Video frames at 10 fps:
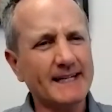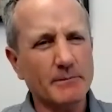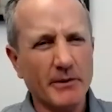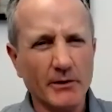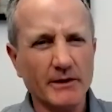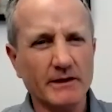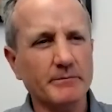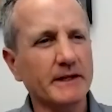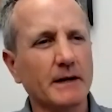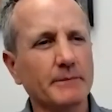component in
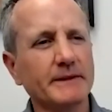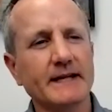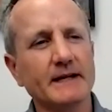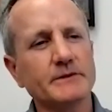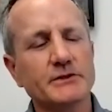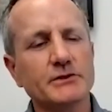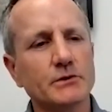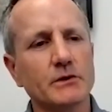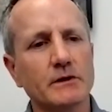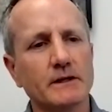becoming data
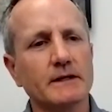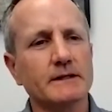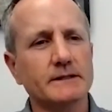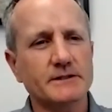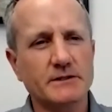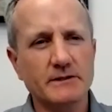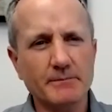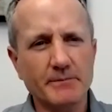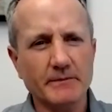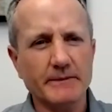mature is to
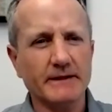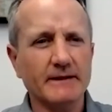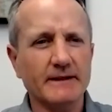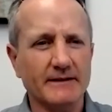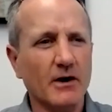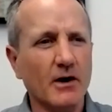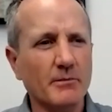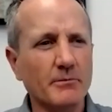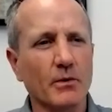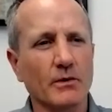implement and
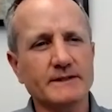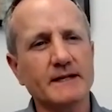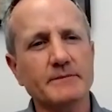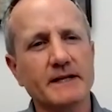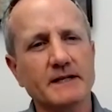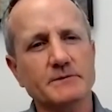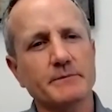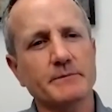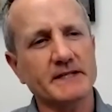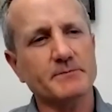onboard data
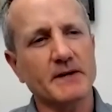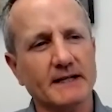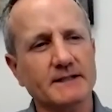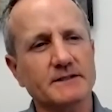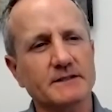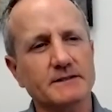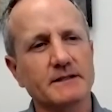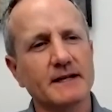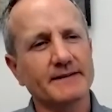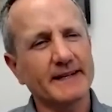management best practices
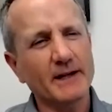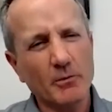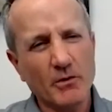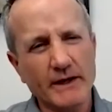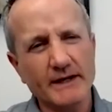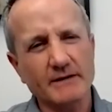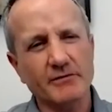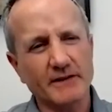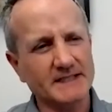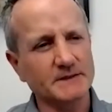that help create a
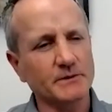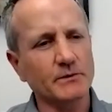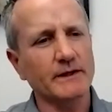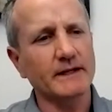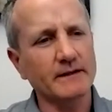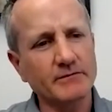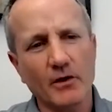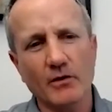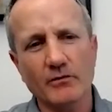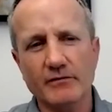flexible and
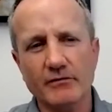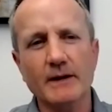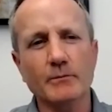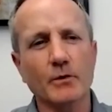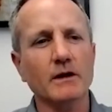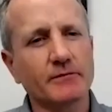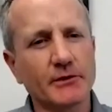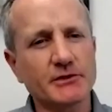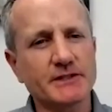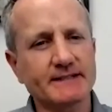evolving framework for
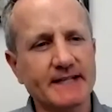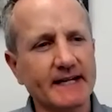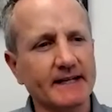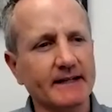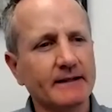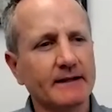using data